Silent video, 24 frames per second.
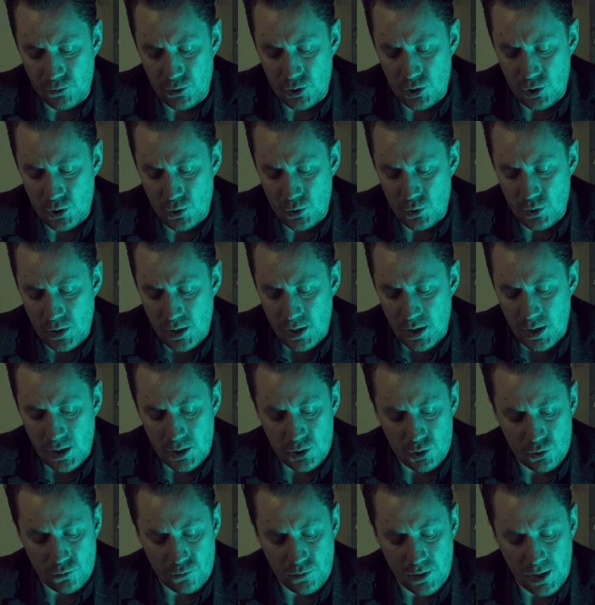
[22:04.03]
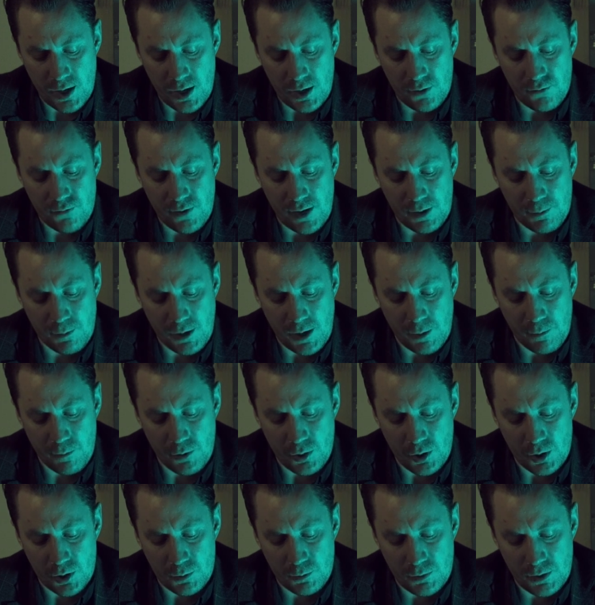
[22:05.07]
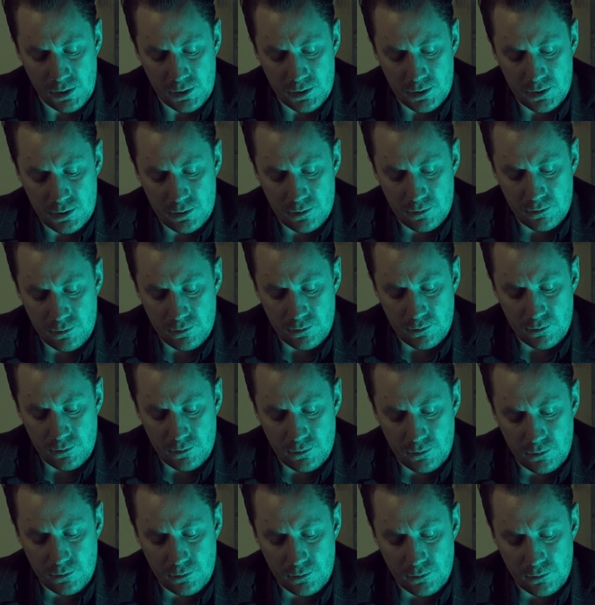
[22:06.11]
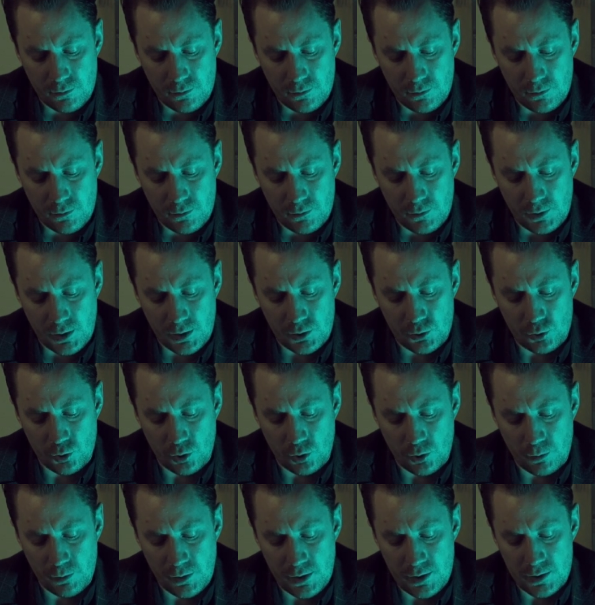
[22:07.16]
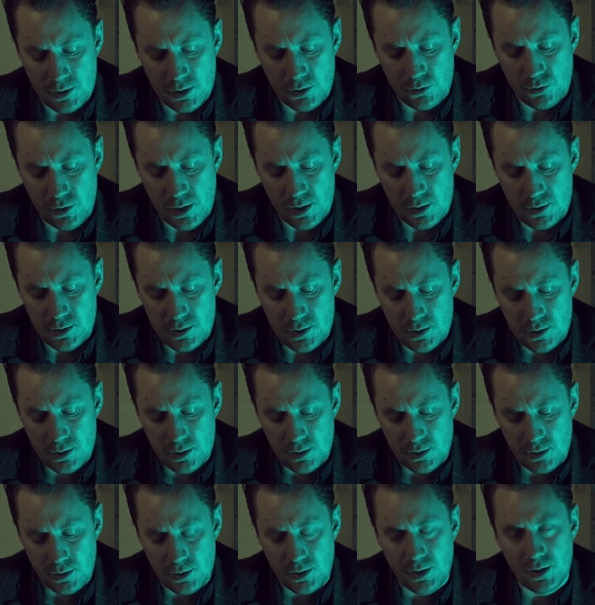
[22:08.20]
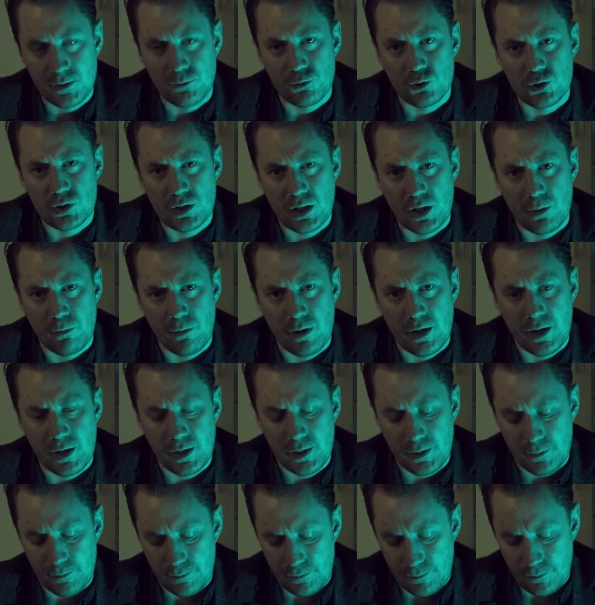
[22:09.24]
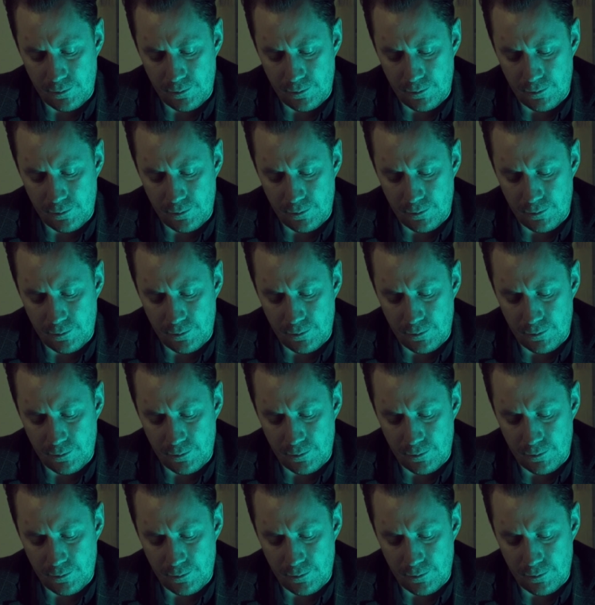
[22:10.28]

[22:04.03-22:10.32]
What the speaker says: for you and your wife at my apartment." He told me his address. It was nearby.